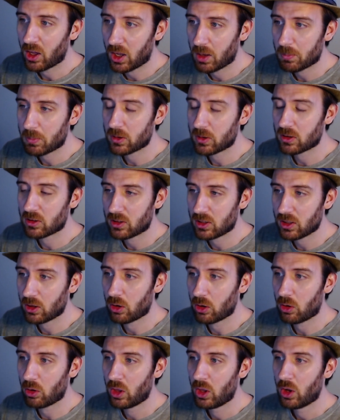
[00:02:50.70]
up
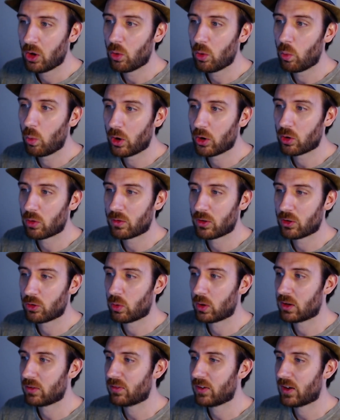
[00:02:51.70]
until 1 over
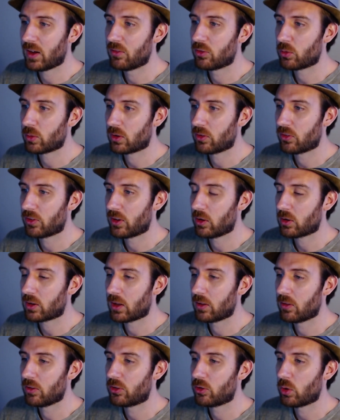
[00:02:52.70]
25. So we can say,
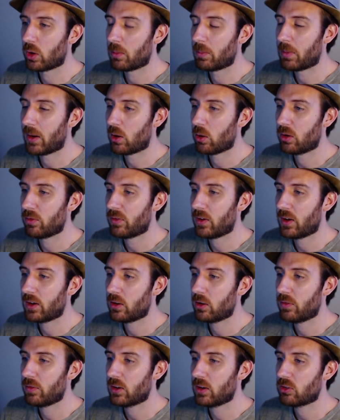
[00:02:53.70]
okay, let's do our power
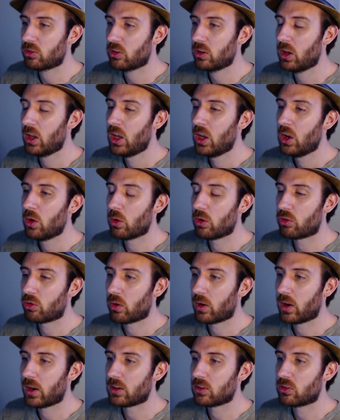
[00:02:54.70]
finder function. We're
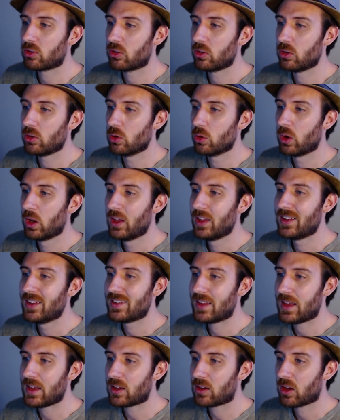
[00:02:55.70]
trying to
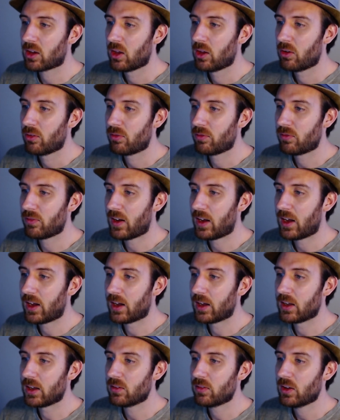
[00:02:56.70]
take
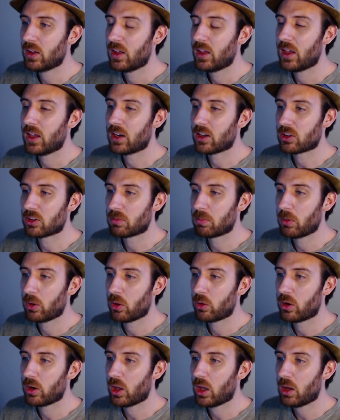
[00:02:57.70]
5 and
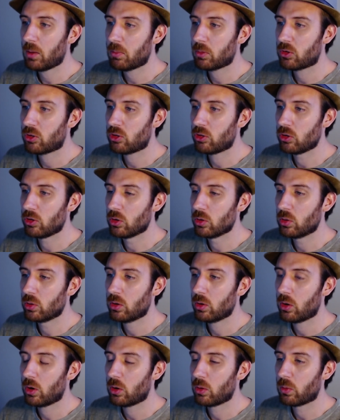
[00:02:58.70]
explode it up
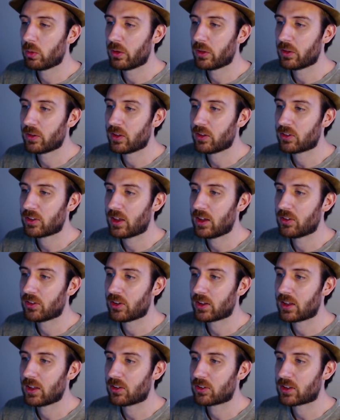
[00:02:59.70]
to, in this case,
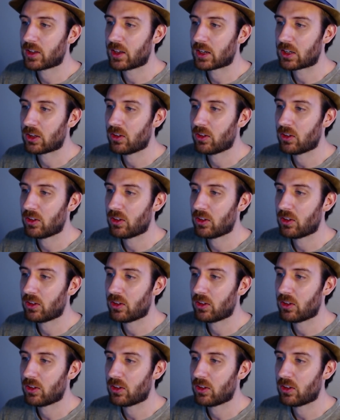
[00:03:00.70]
I guess kind of